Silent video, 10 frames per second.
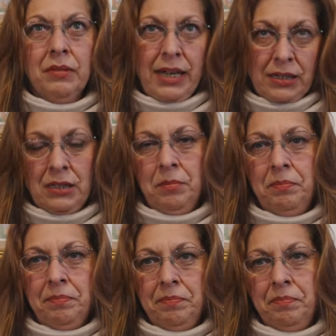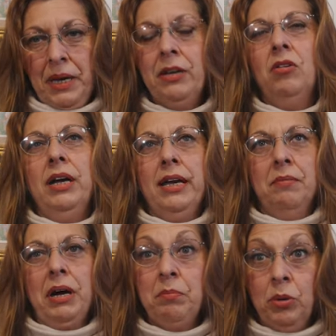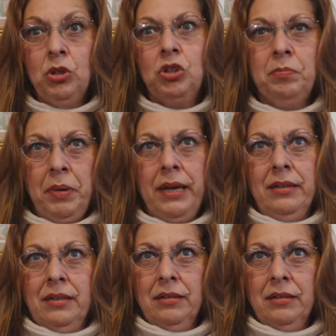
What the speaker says: That's the painter I am, I push paint.